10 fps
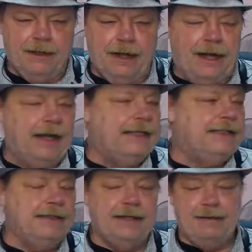I
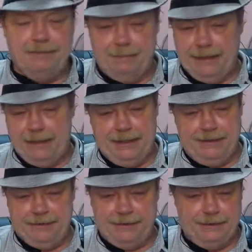still haven't made it
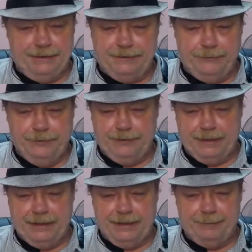down to
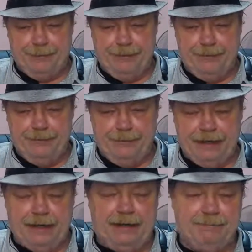Wilcon Depot.
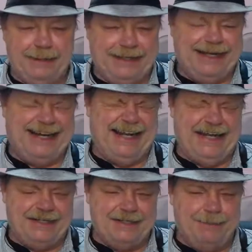I've been kind of
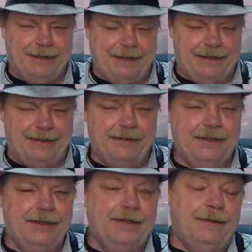hedgy about it
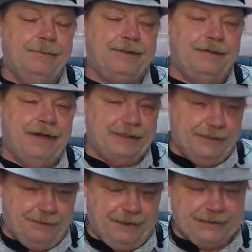because you're
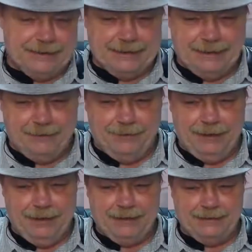actually crossing town
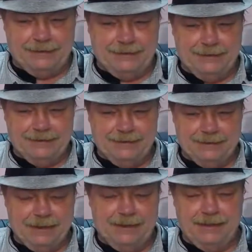lines,
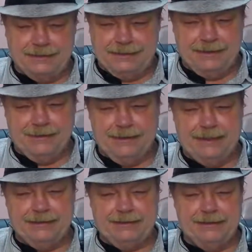city
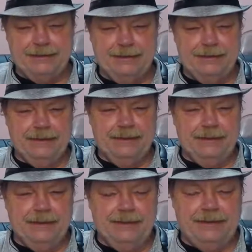lines.
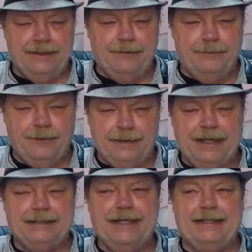The
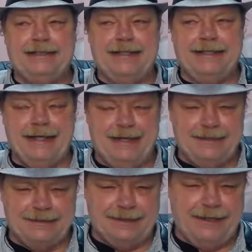Wilcon's actually in
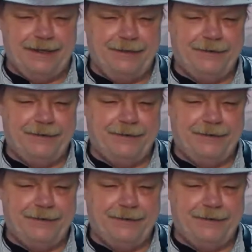Talisai,